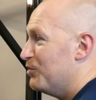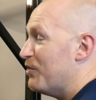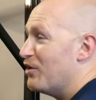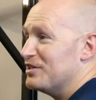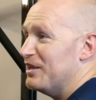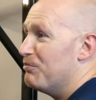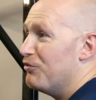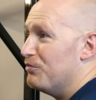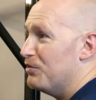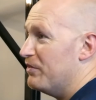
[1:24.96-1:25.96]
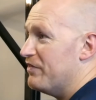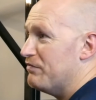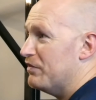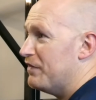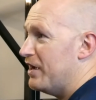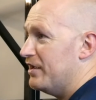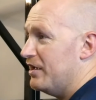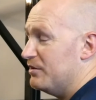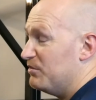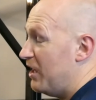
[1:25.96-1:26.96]
we want to see improvement with every fight,
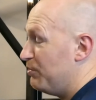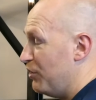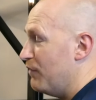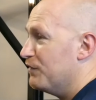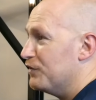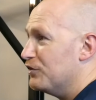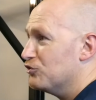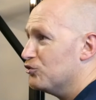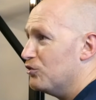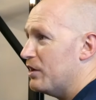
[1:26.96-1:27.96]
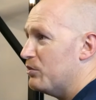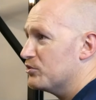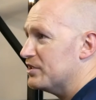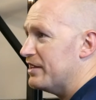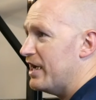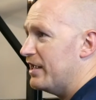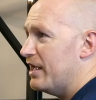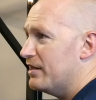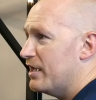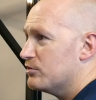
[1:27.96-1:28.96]
and I'm, I'm confident and sure that we'll see that
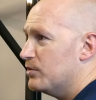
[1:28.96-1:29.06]
again next